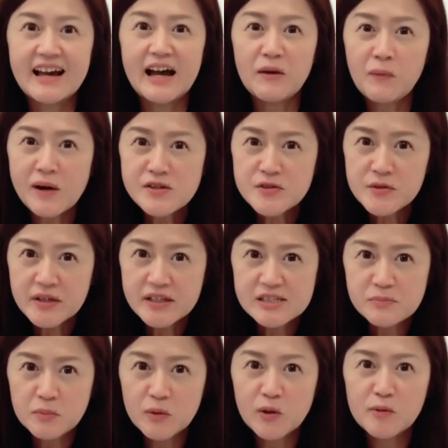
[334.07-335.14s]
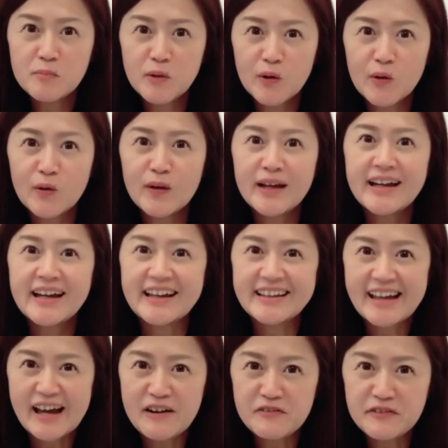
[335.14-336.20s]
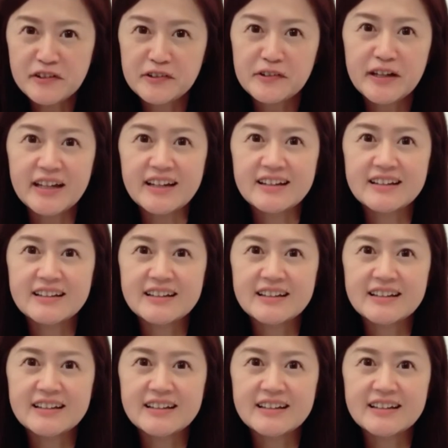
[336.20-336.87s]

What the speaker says: I want to explore more in healthy cooking.